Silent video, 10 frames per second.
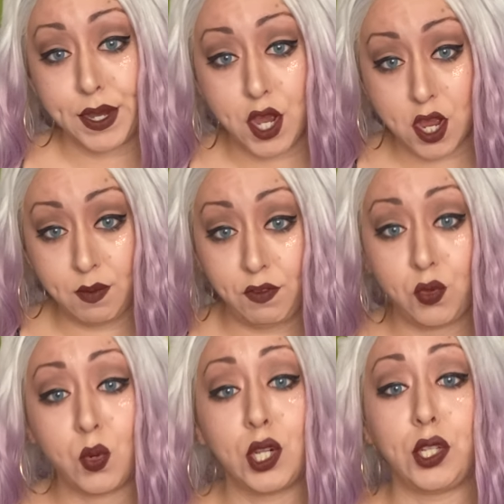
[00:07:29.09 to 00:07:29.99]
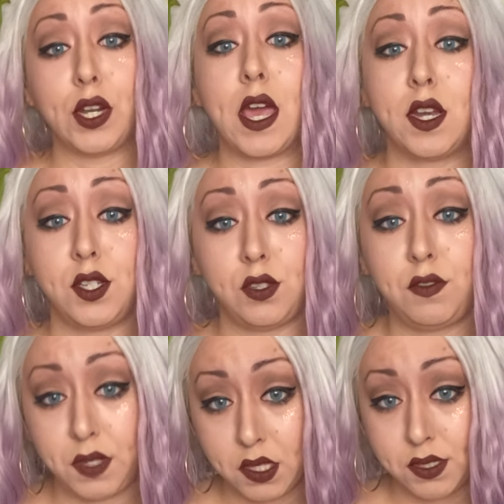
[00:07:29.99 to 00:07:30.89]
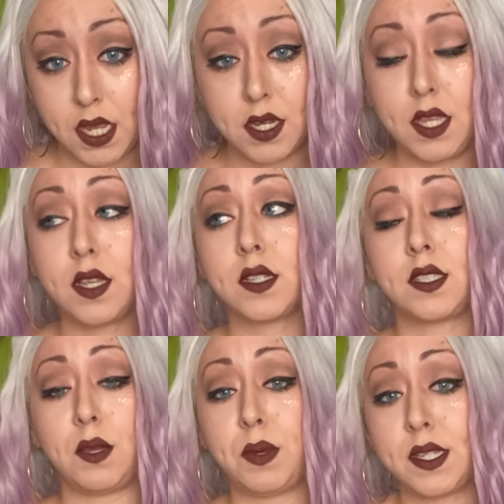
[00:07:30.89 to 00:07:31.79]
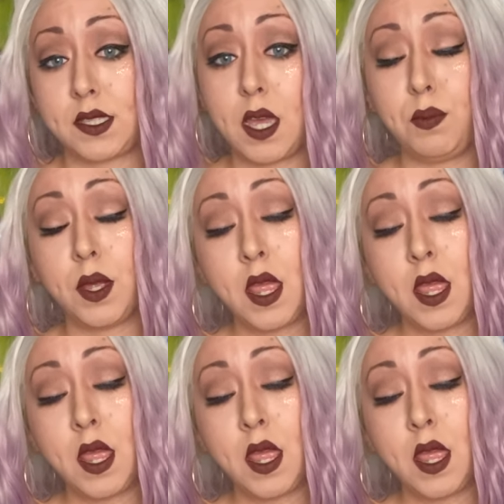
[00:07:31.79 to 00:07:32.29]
if you want to learn how to do the velo technique step by step.